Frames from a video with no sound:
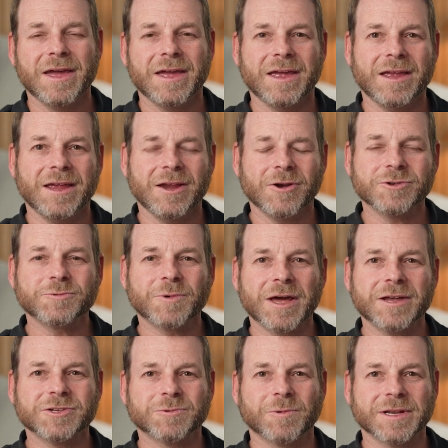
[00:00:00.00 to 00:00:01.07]
Here's what
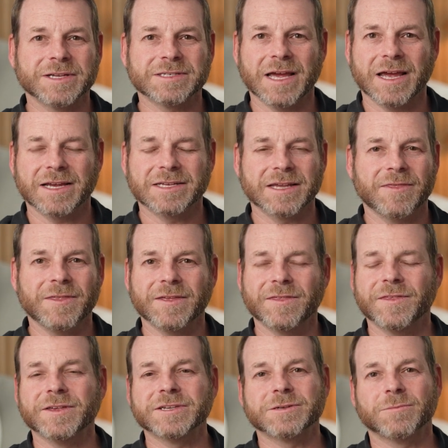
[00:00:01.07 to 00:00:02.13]
I just want to say, because I think
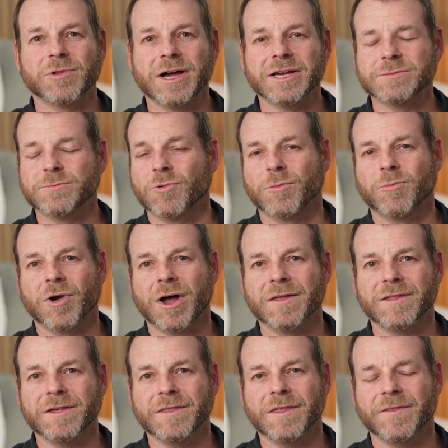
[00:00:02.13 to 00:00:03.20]
that this applies more
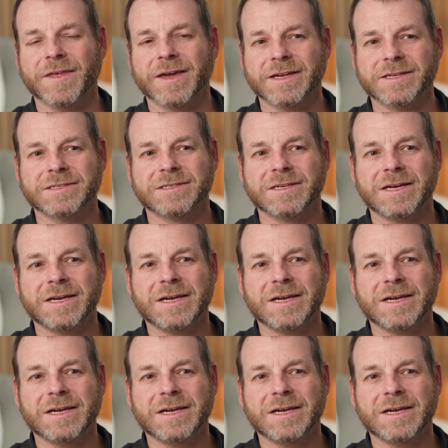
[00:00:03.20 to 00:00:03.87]
broadly than this.